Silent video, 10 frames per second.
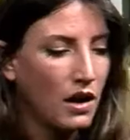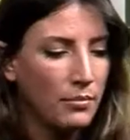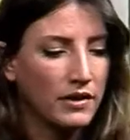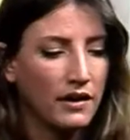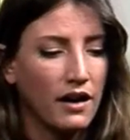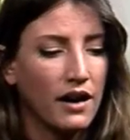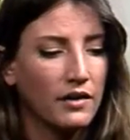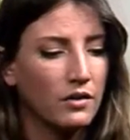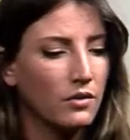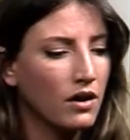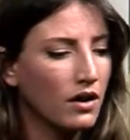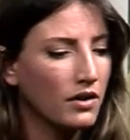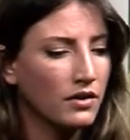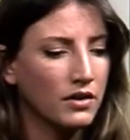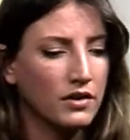But I don't want
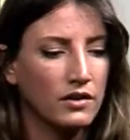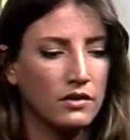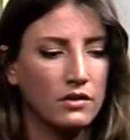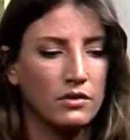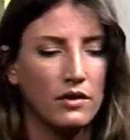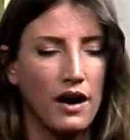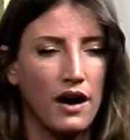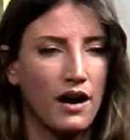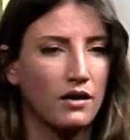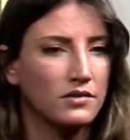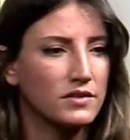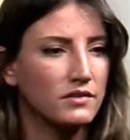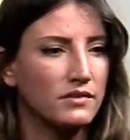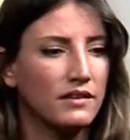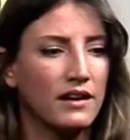to go out
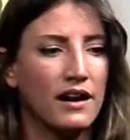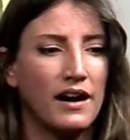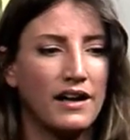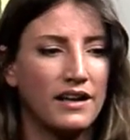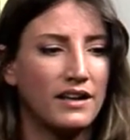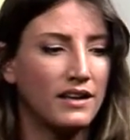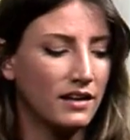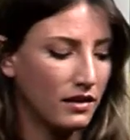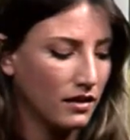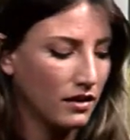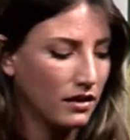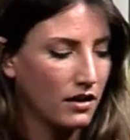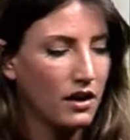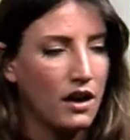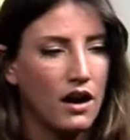tonight,
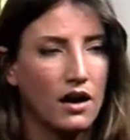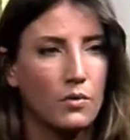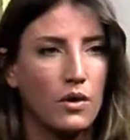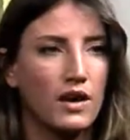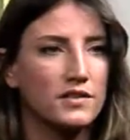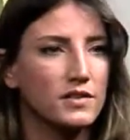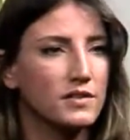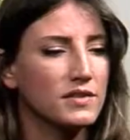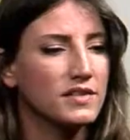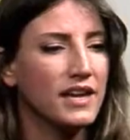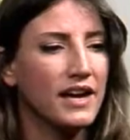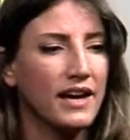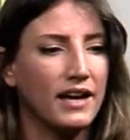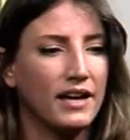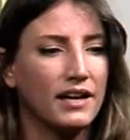I want to
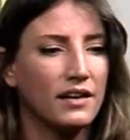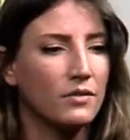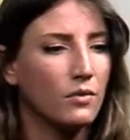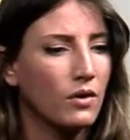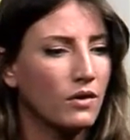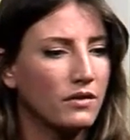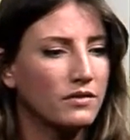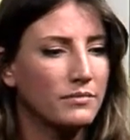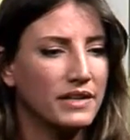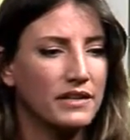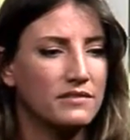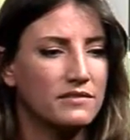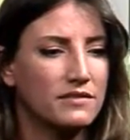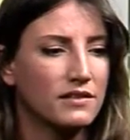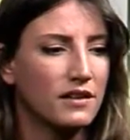stay warm
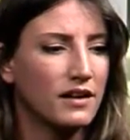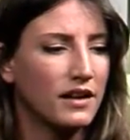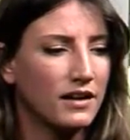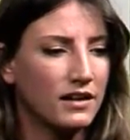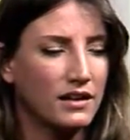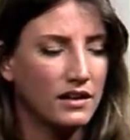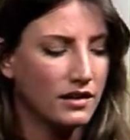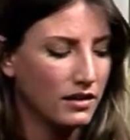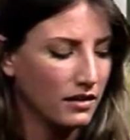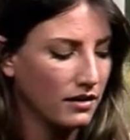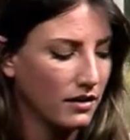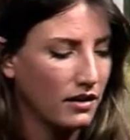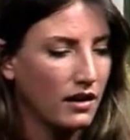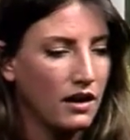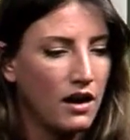inside.
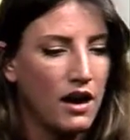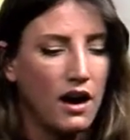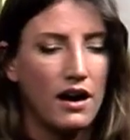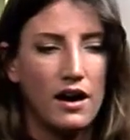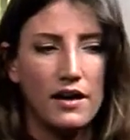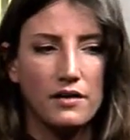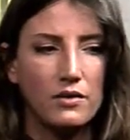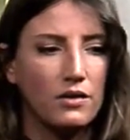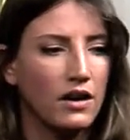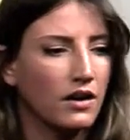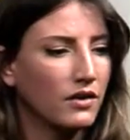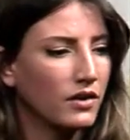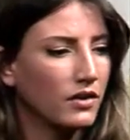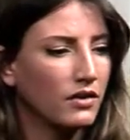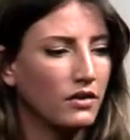I don't want to
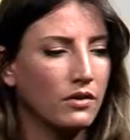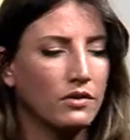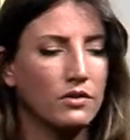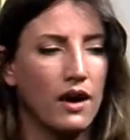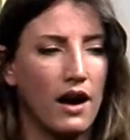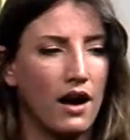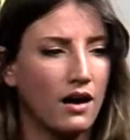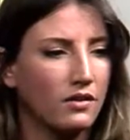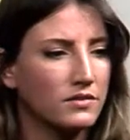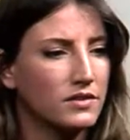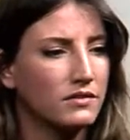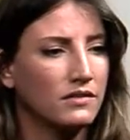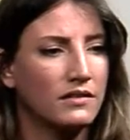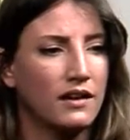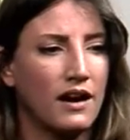go out
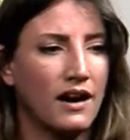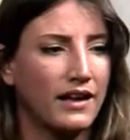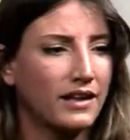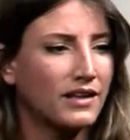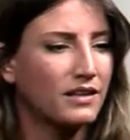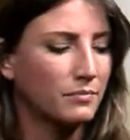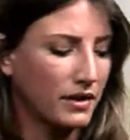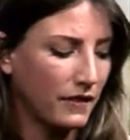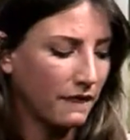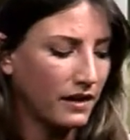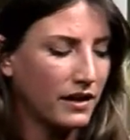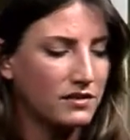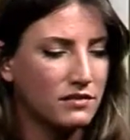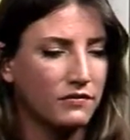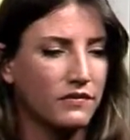tonight, but
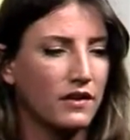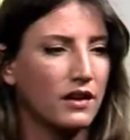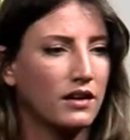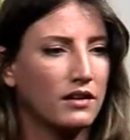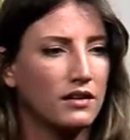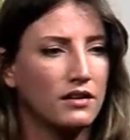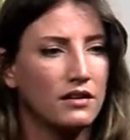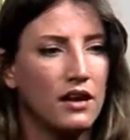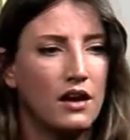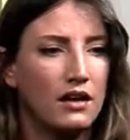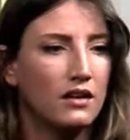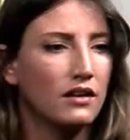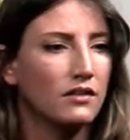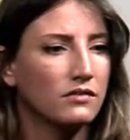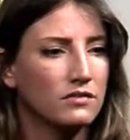this
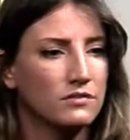feels